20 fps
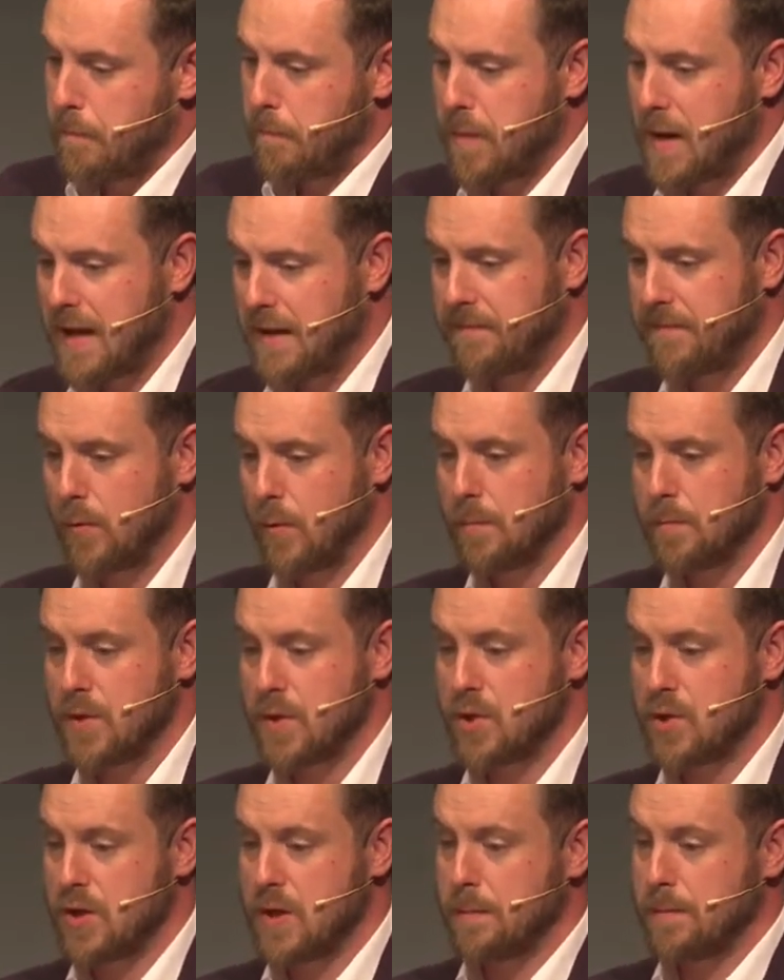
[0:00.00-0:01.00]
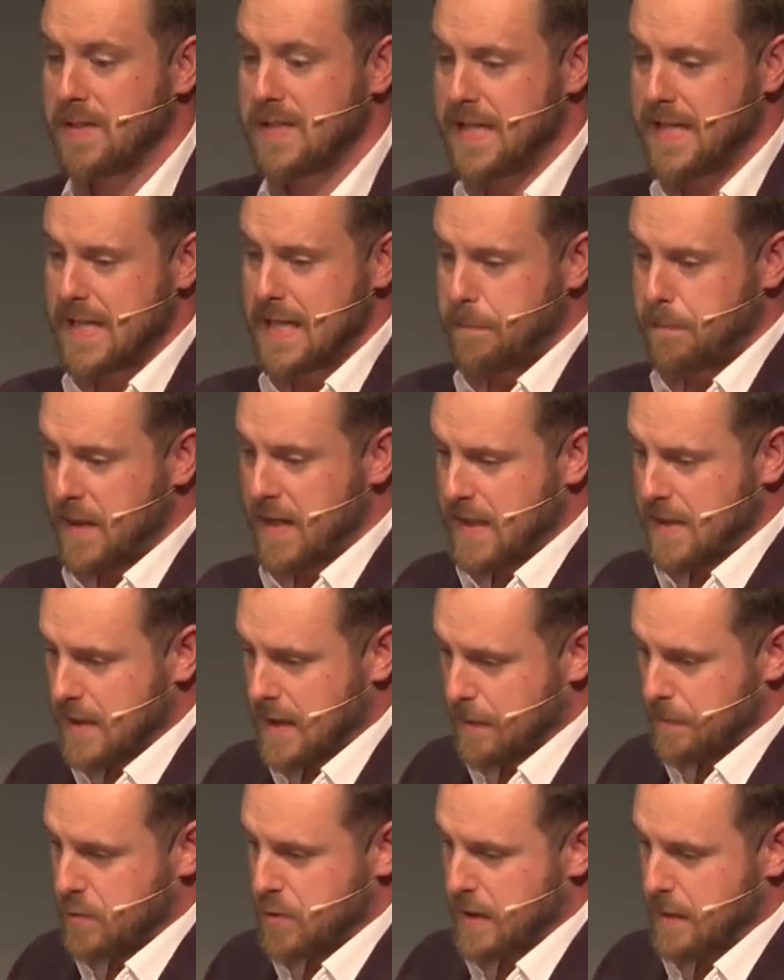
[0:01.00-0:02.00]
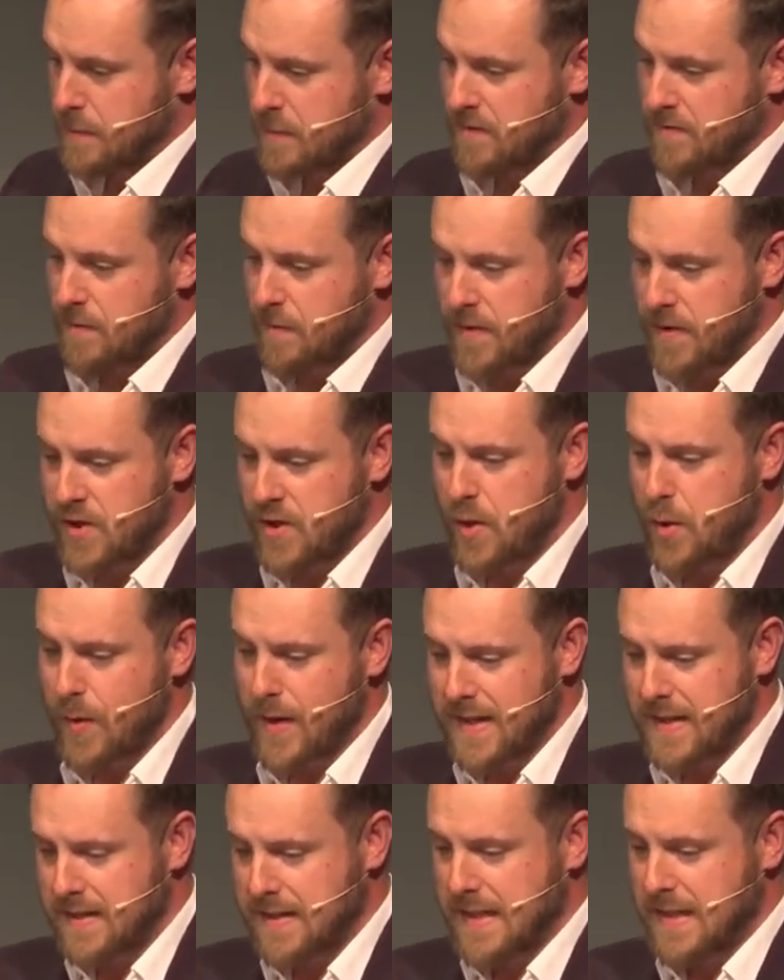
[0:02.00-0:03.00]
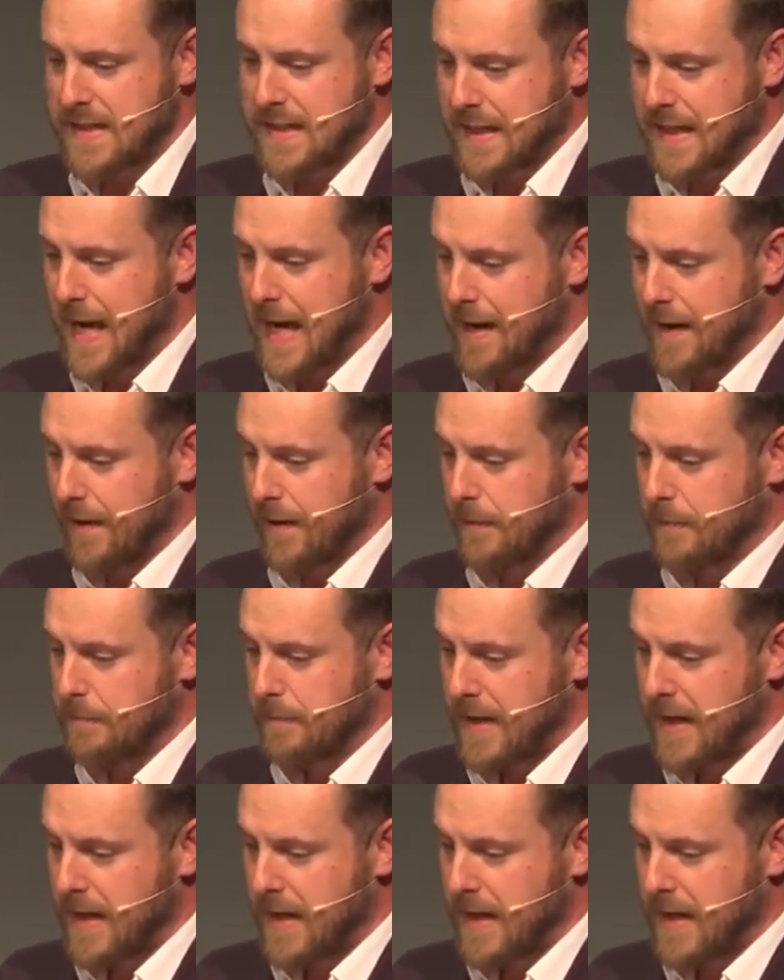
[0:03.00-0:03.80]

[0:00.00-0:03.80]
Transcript: platform to ship DDP-type shipments from the US into Canada.